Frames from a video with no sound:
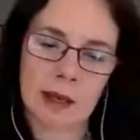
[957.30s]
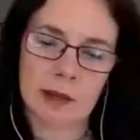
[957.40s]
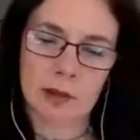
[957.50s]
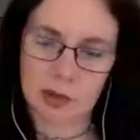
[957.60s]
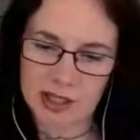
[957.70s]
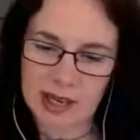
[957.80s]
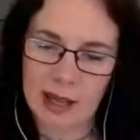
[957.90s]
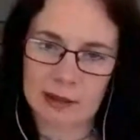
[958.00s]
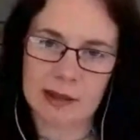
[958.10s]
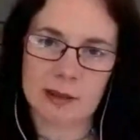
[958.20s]
not just
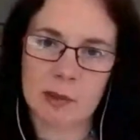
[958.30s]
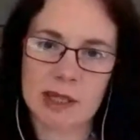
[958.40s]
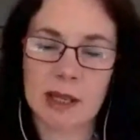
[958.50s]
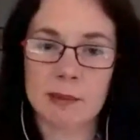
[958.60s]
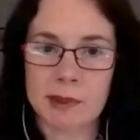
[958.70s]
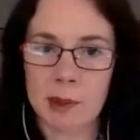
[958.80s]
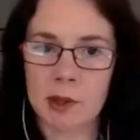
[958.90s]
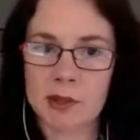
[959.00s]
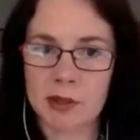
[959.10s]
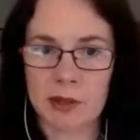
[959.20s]
galleries and museums, but
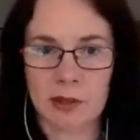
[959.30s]
also at